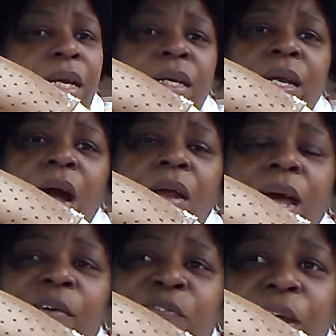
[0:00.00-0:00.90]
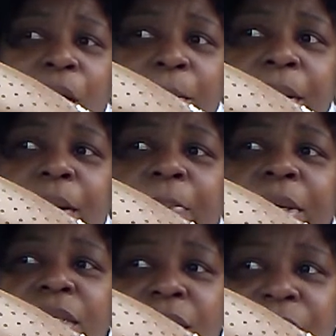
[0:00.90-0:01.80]
Y'all, I found me a
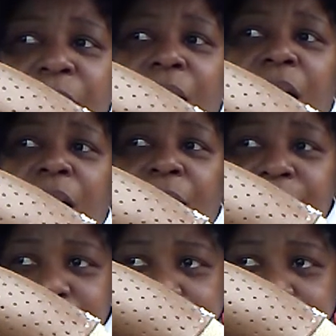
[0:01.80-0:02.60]
piece of a car.